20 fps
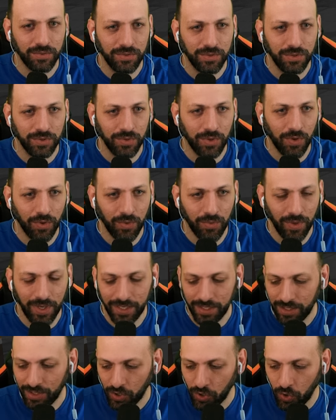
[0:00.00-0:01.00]
to go
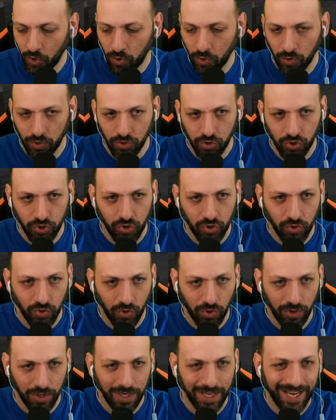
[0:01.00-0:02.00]
and
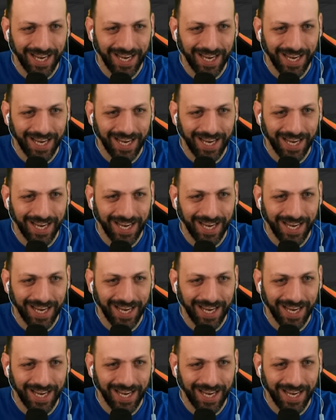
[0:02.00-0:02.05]
control